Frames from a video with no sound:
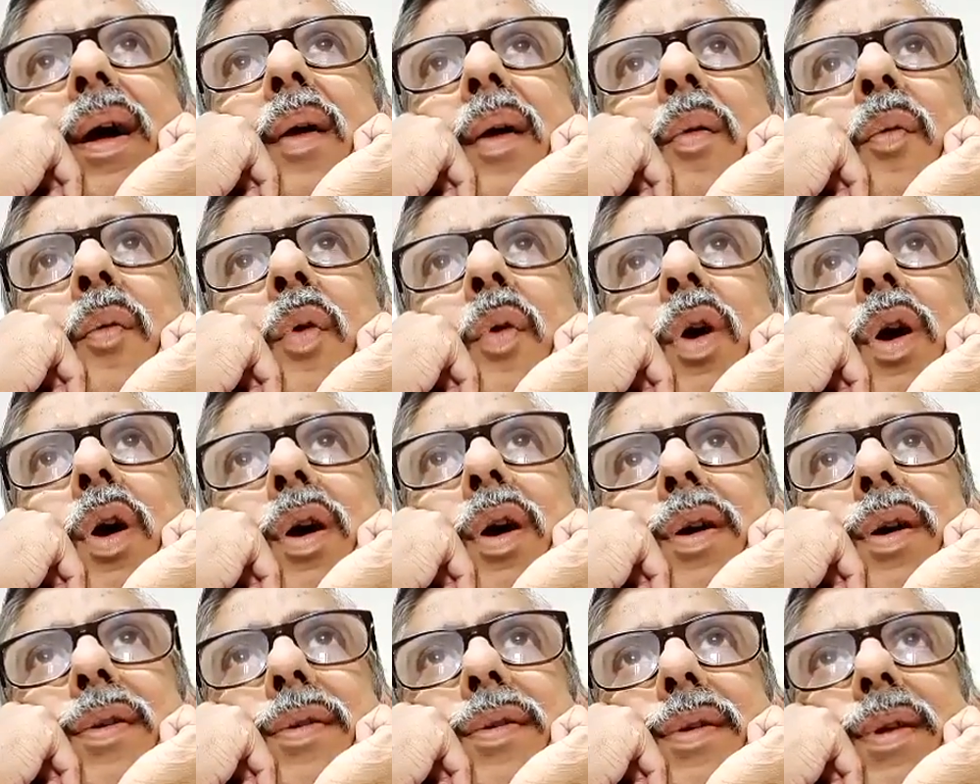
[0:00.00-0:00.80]

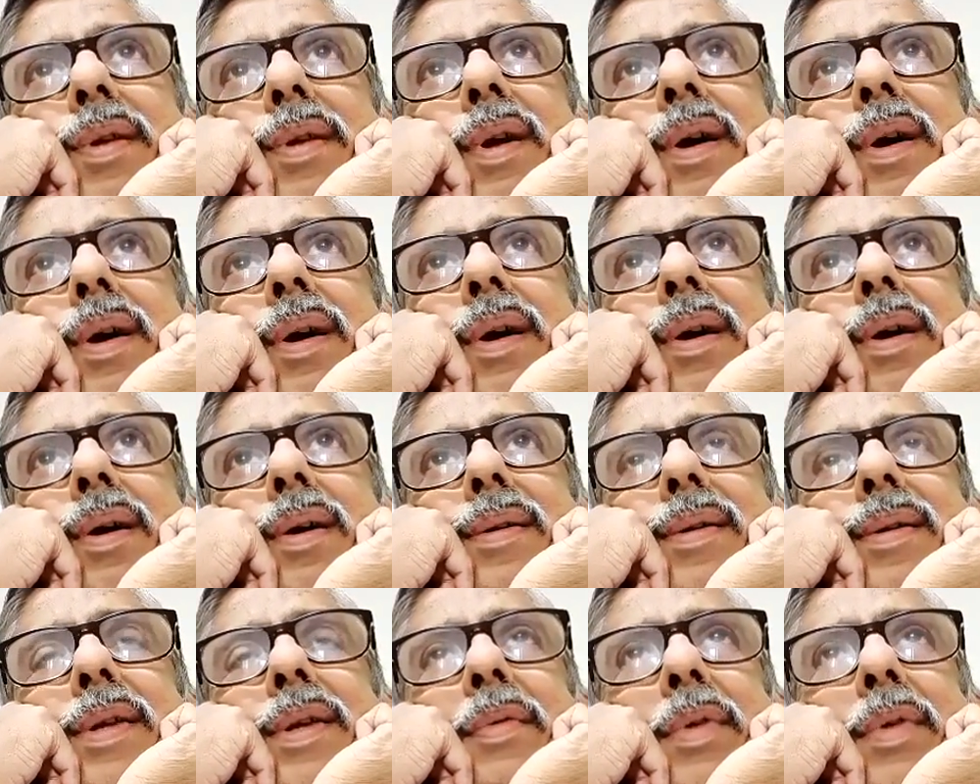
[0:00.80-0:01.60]
was a
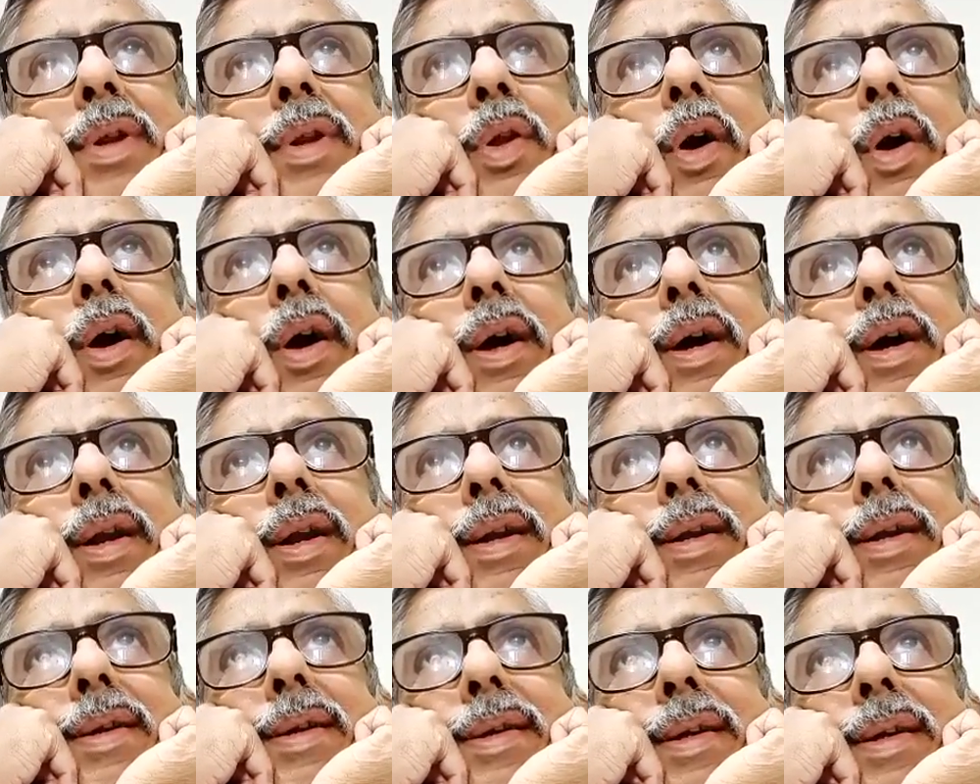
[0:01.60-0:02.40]
civil lawyer
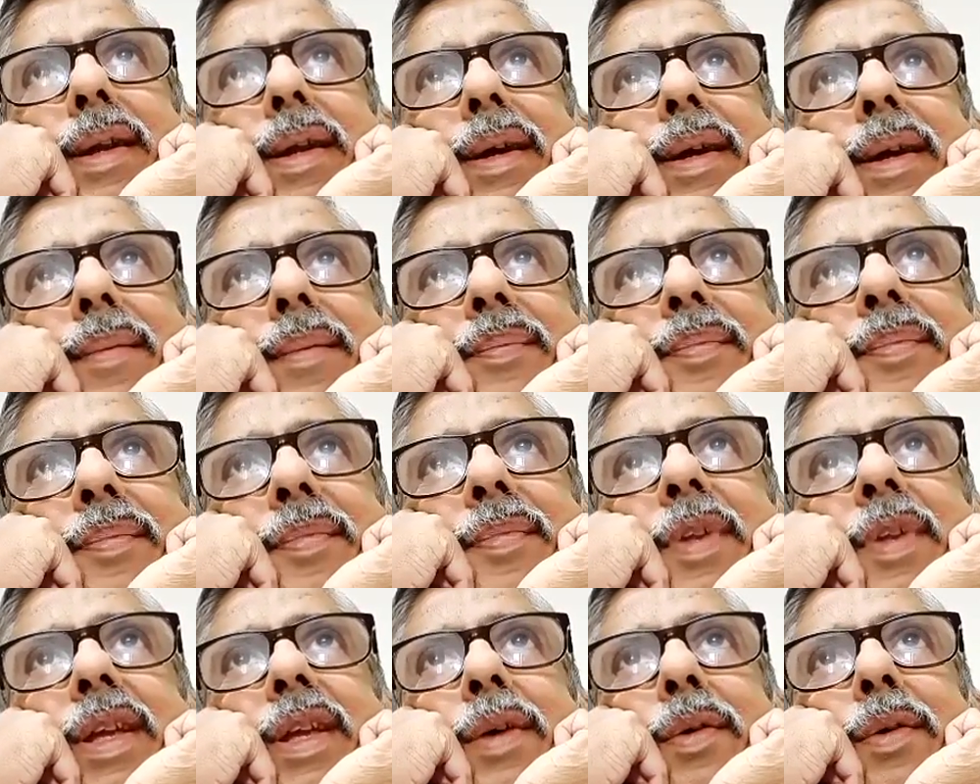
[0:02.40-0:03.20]
initially.
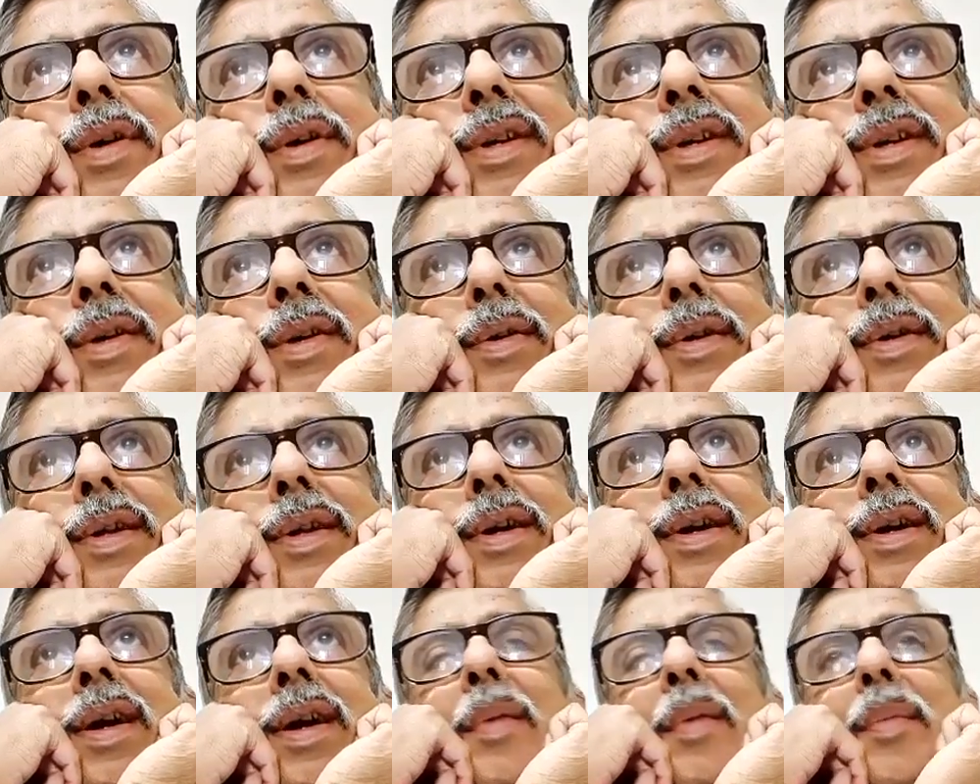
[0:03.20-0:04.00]
He was given a
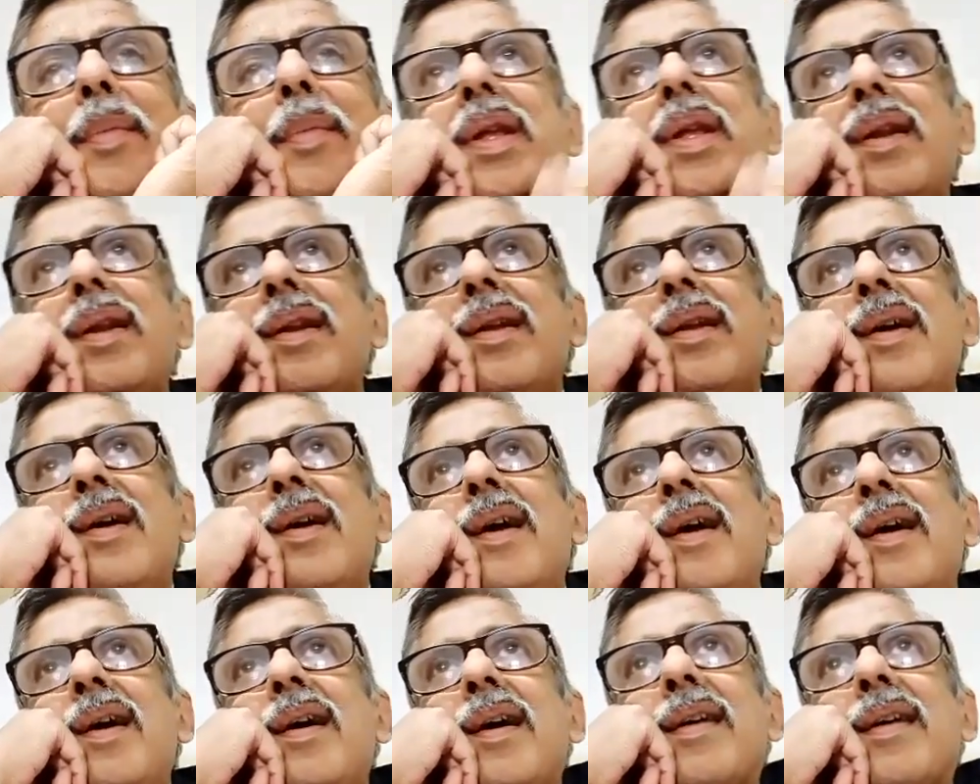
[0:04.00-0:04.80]
criminal
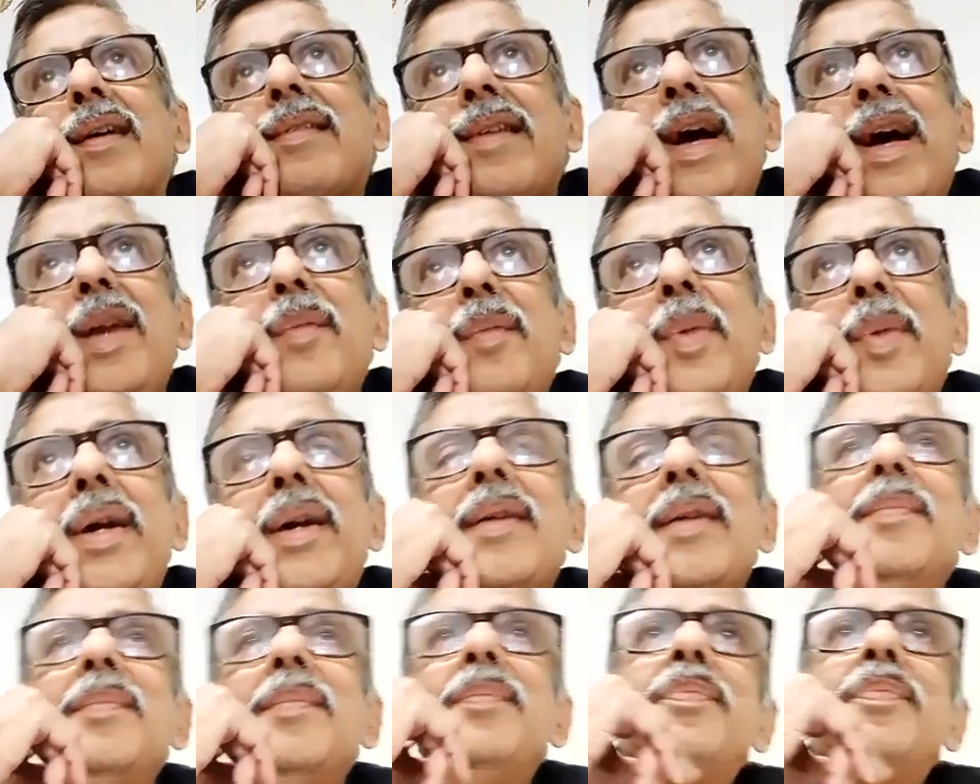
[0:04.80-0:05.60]
assignment,
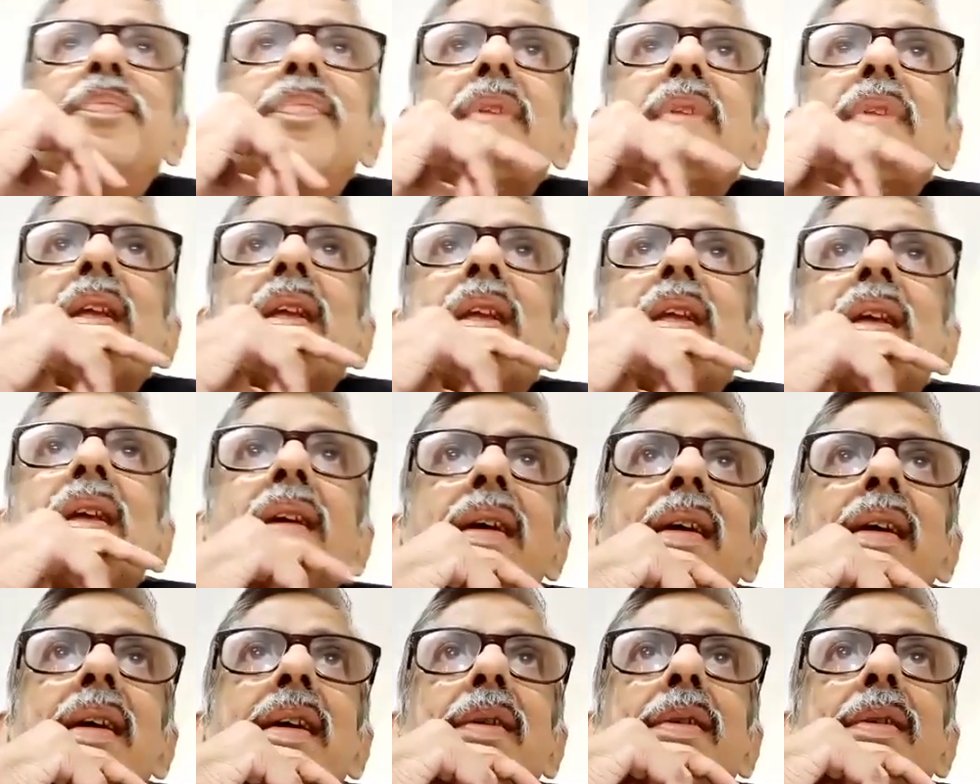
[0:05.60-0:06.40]

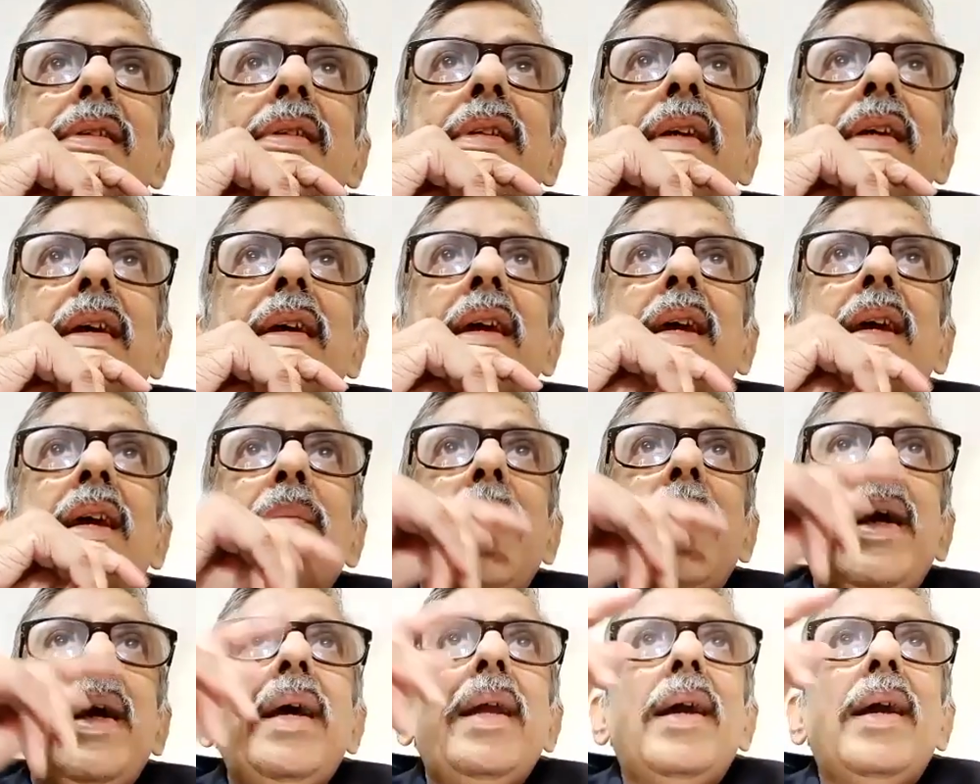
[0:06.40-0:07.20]
was taking
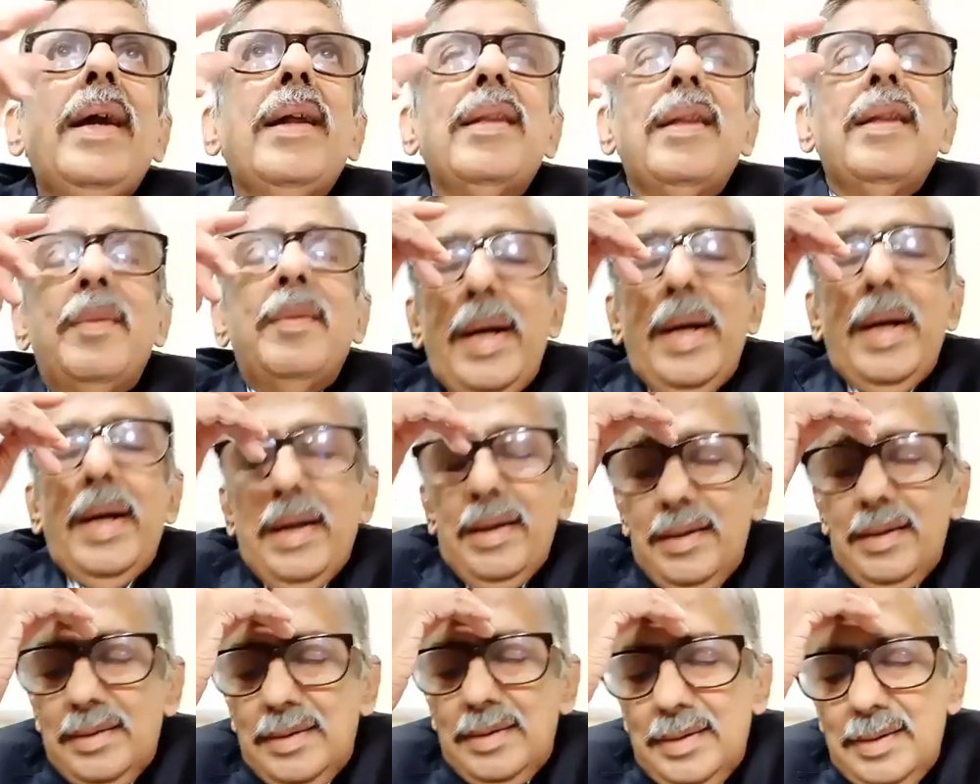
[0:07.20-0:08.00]
bail and other
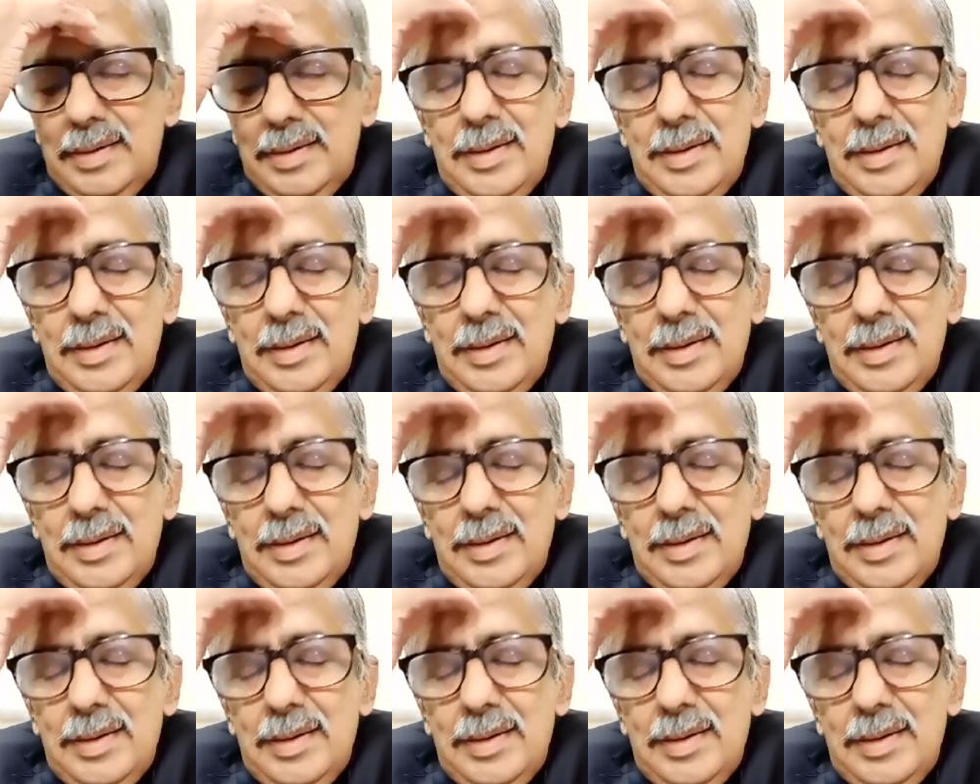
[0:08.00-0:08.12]
matters.